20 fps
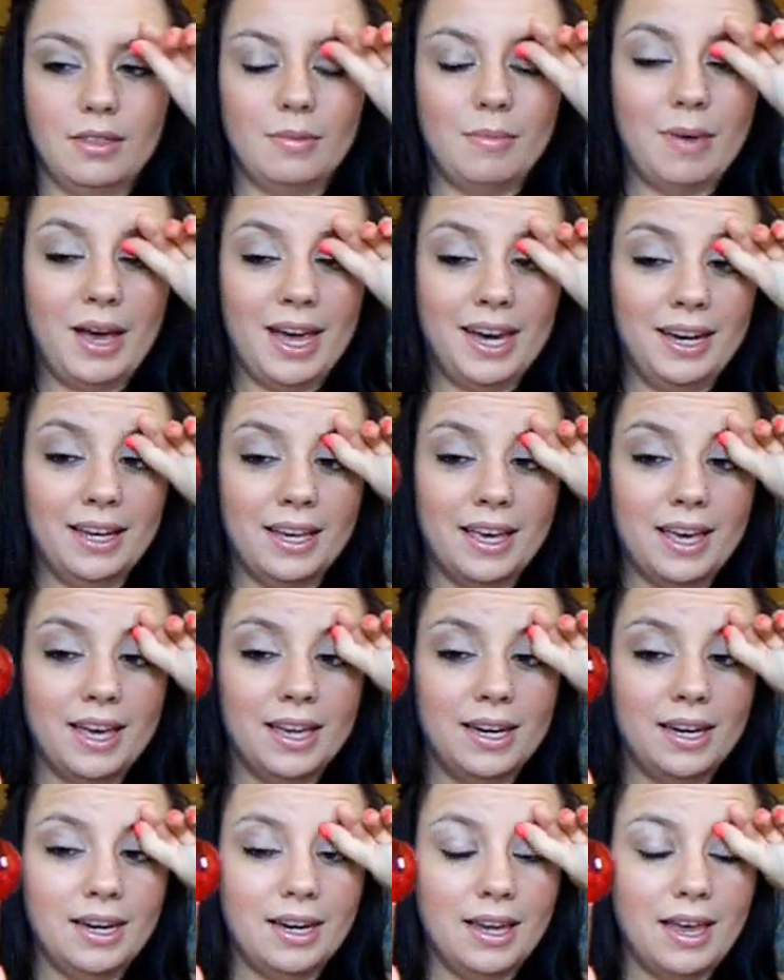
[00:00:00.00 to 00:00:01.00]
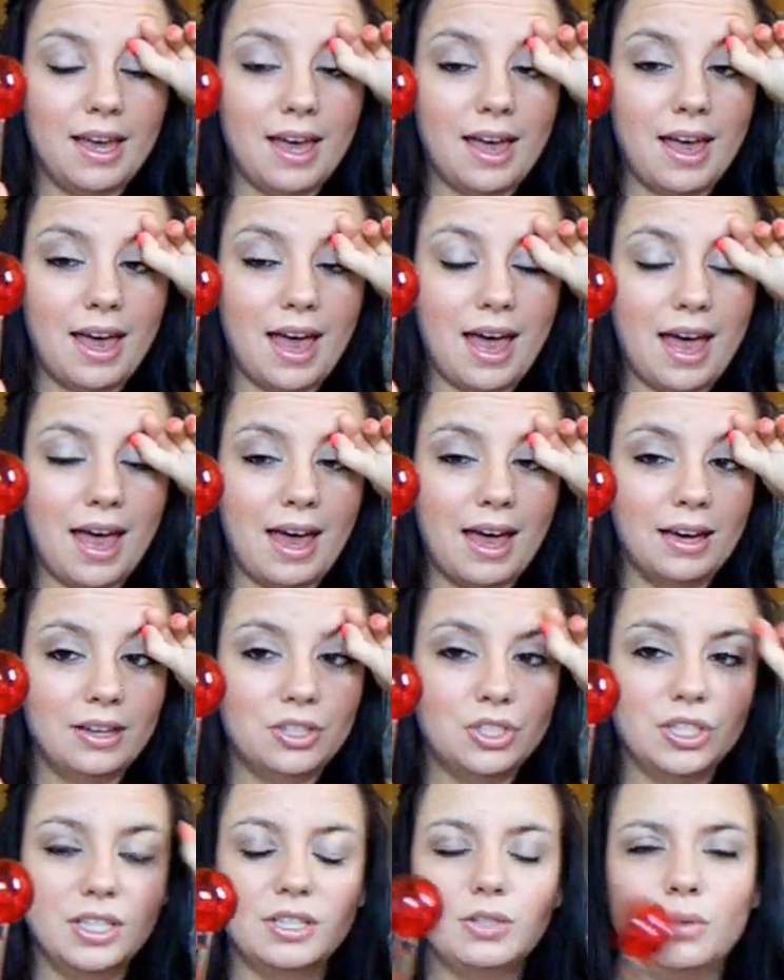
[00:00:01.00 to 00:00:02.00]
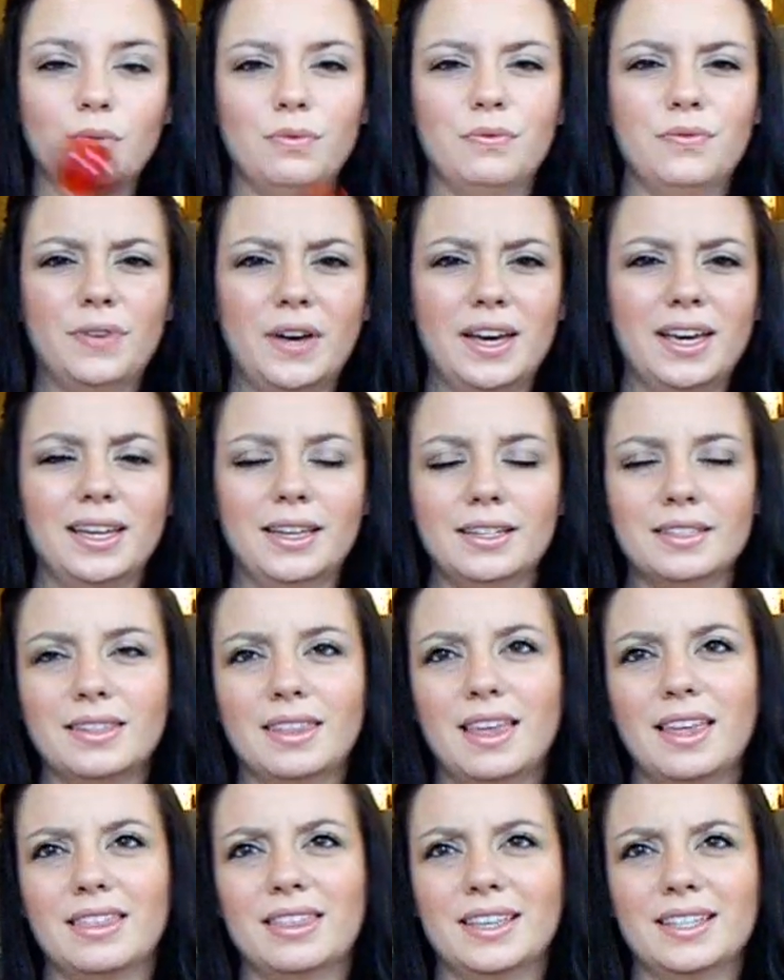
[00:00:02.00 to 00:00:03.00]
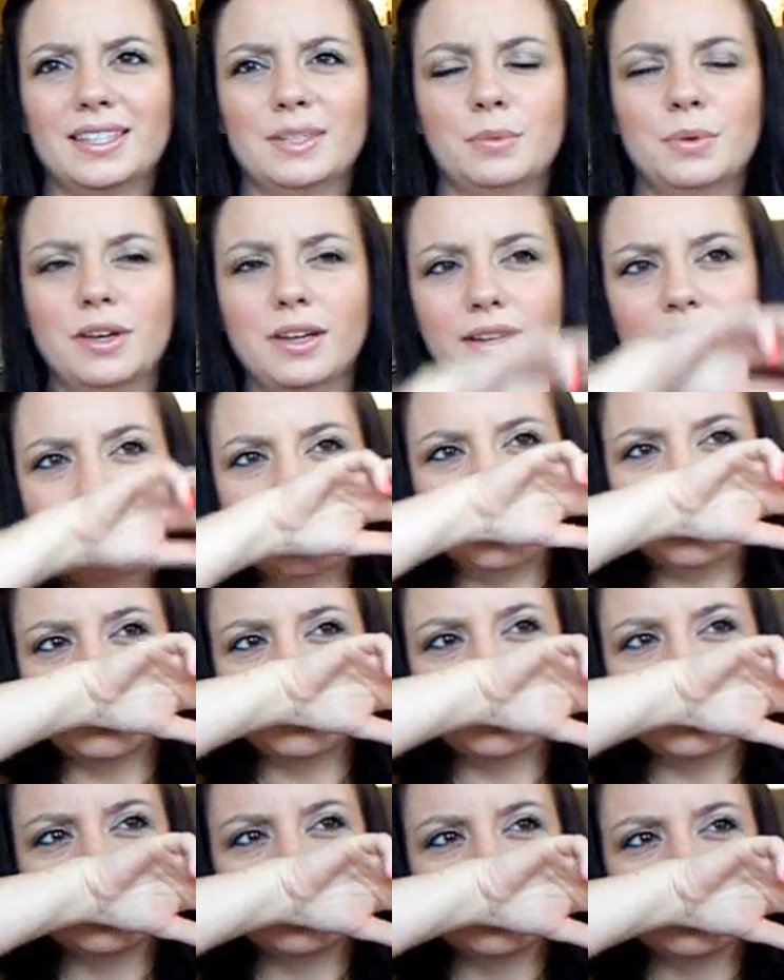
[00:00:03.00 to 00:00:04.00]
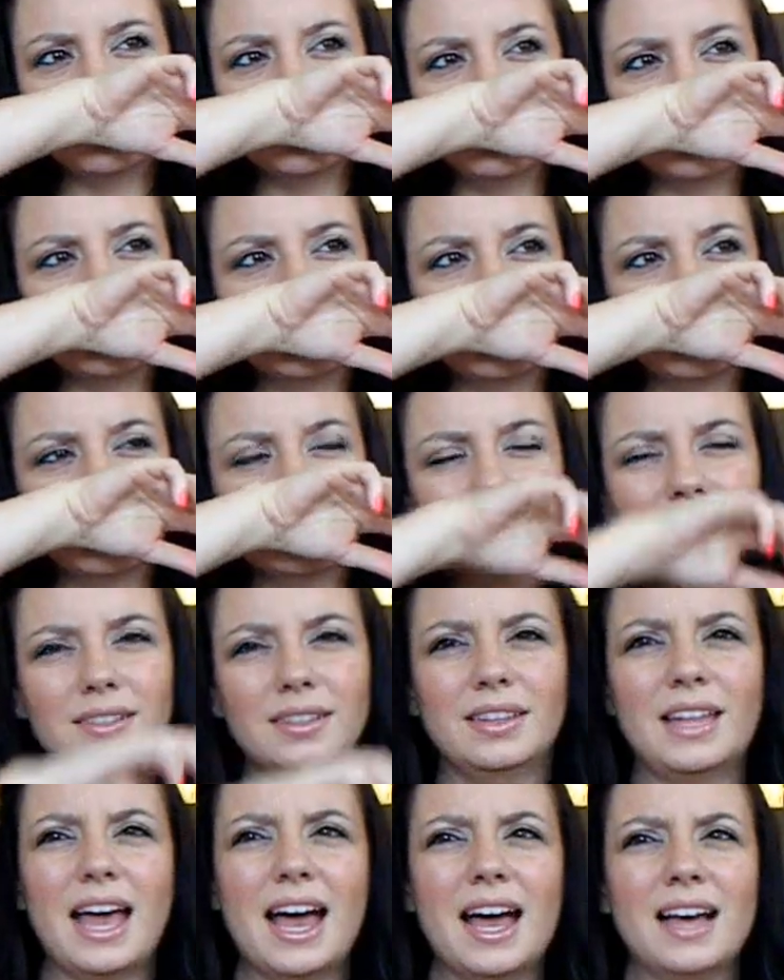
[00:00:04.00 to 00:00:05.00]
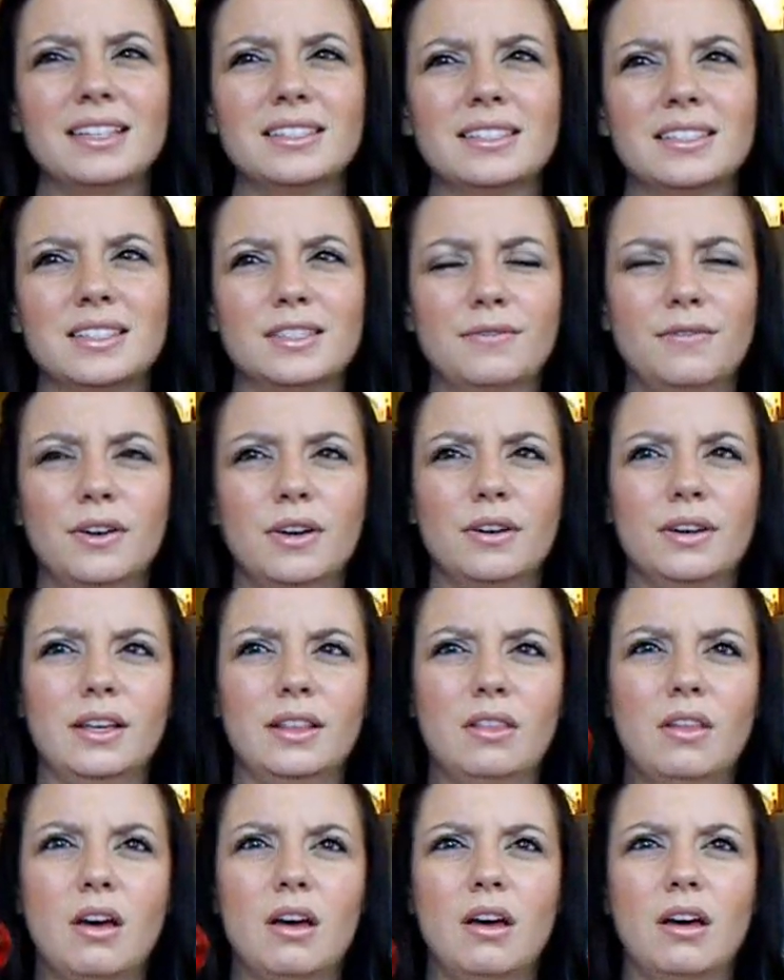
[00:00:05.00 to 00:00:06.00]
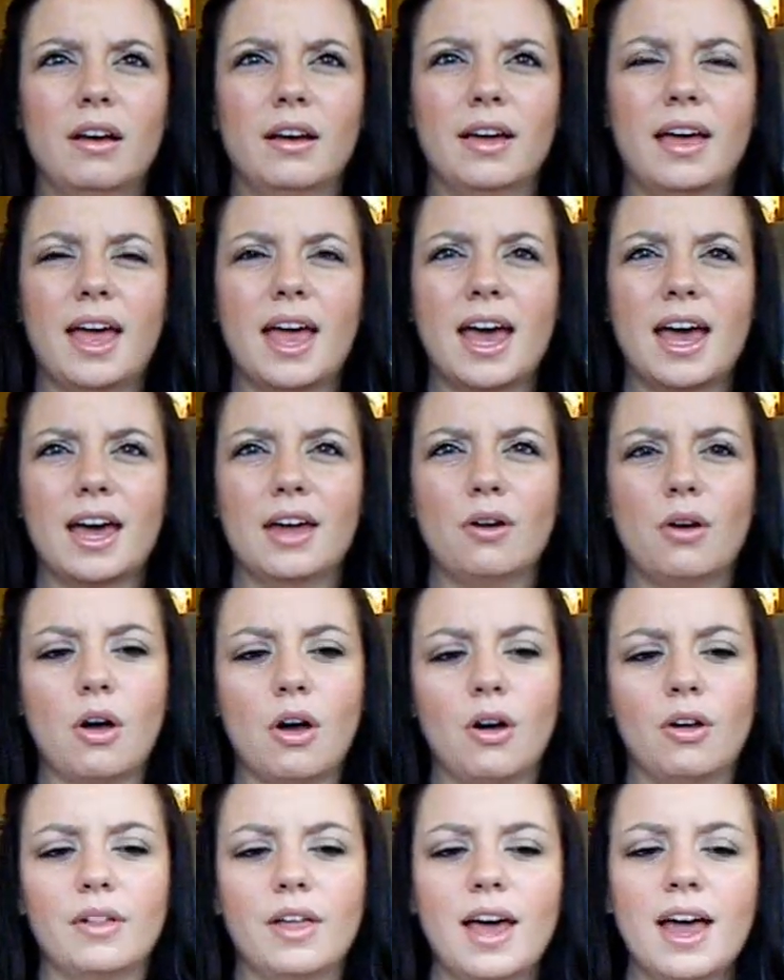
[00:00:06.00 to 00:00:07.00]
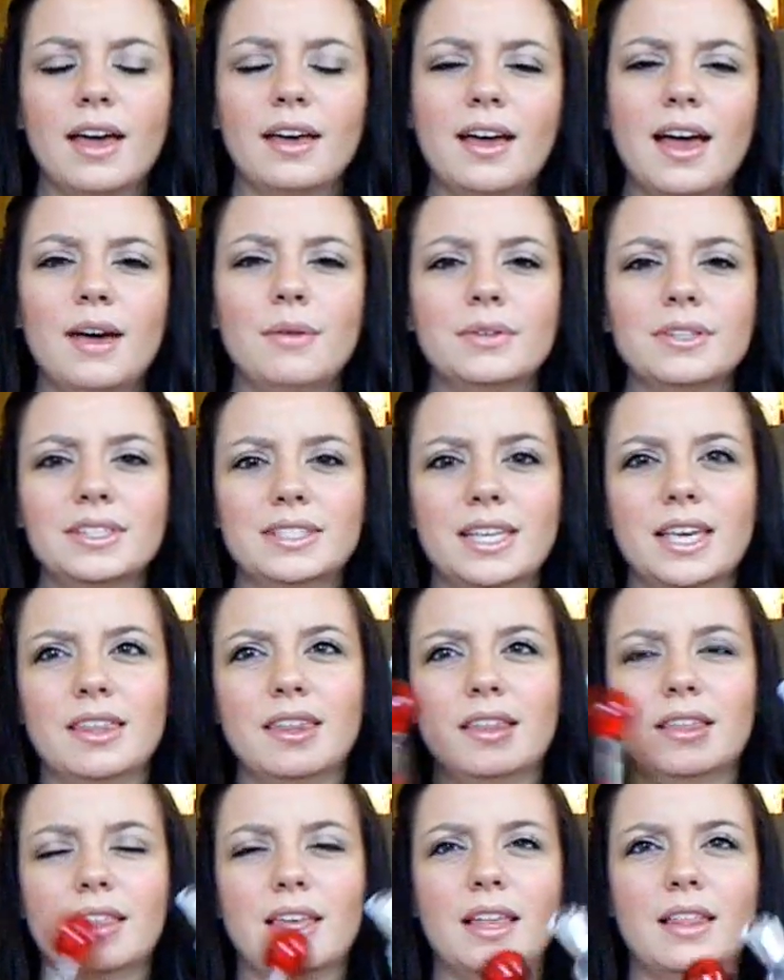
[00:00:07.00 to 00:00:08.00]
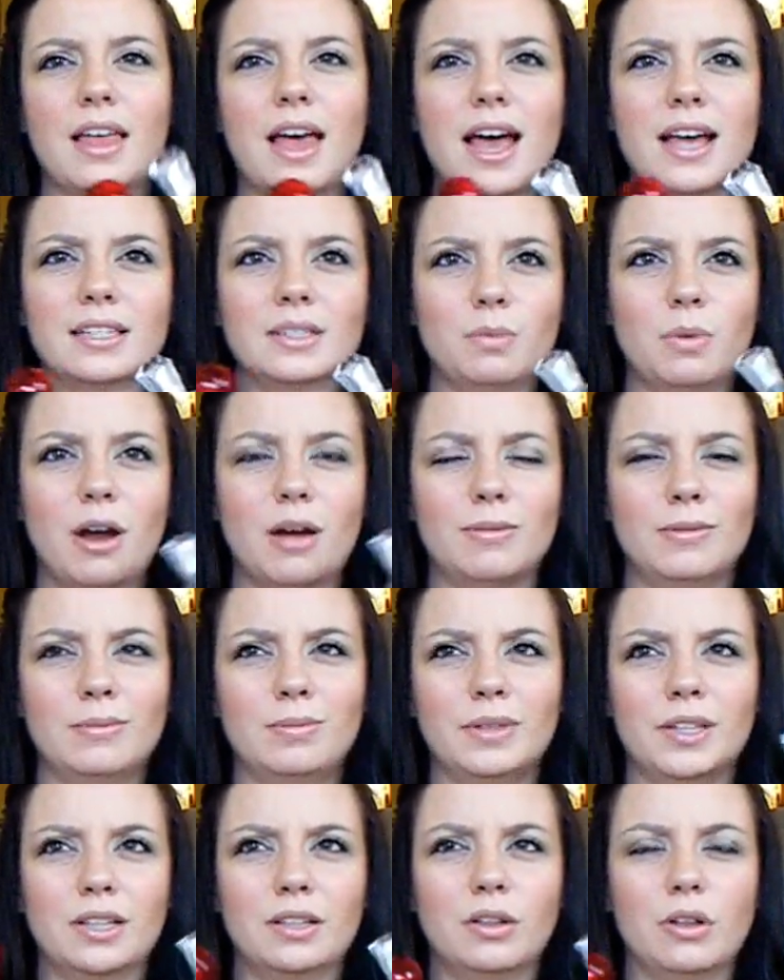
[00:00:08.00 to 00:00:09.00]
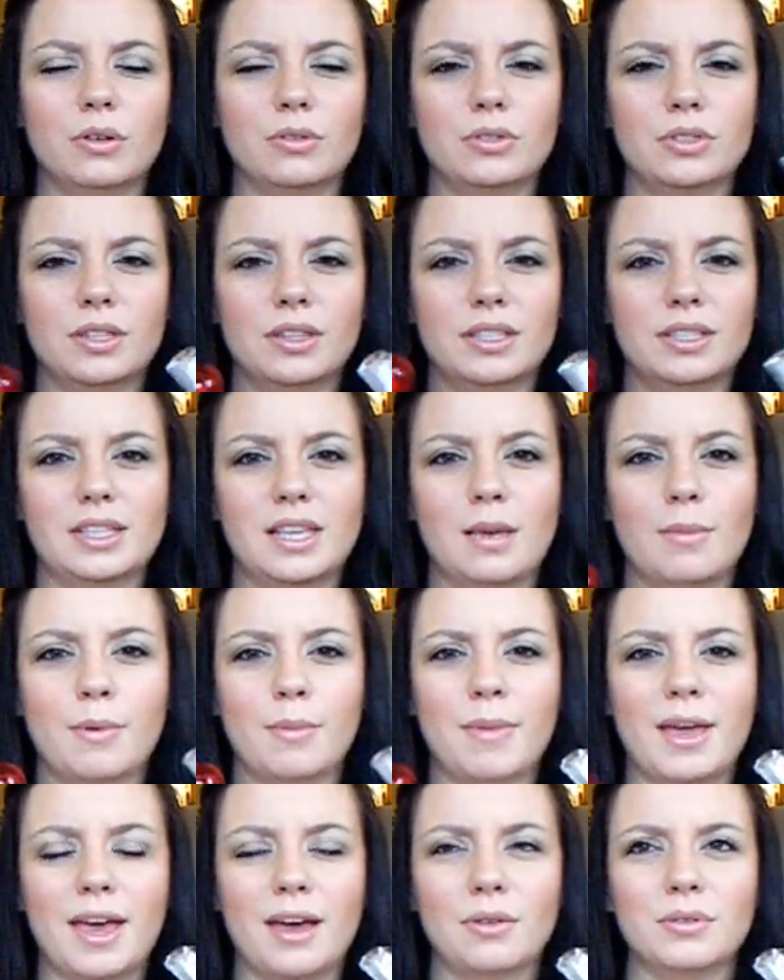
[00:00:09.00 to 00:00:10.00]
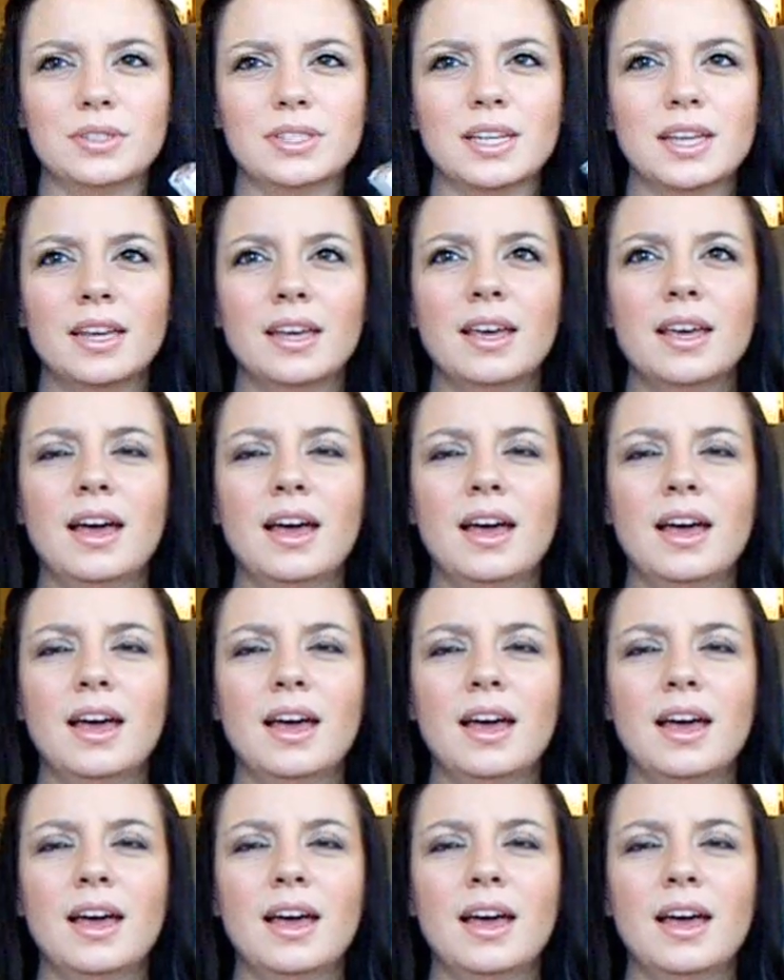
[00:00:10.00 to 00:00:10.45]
the Mine Again, actually don't find that this one lasts very long at all. I, I would say that they last probably close to the same amount.